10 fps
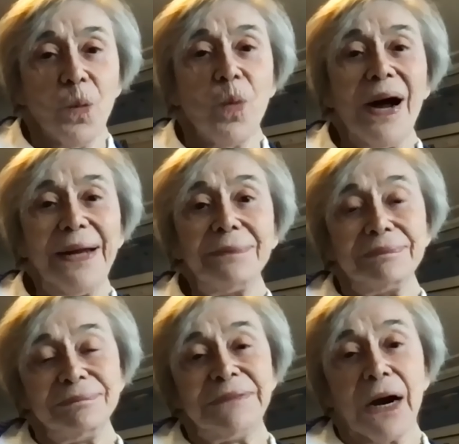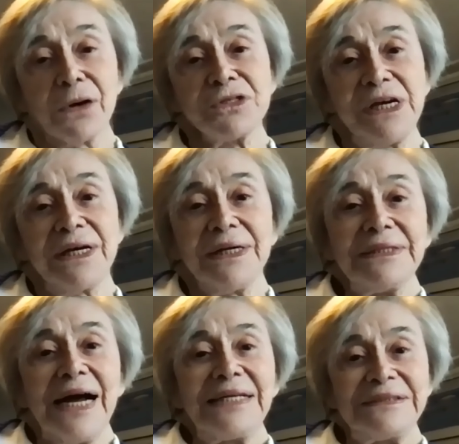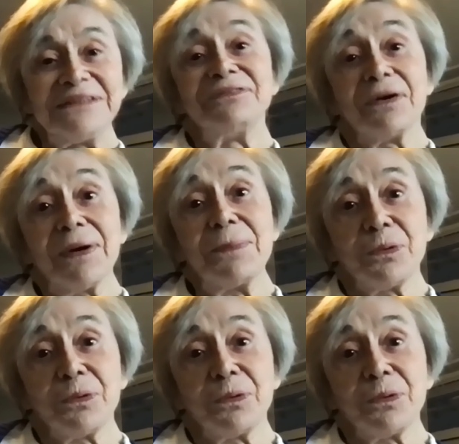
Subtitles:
why Darcy is very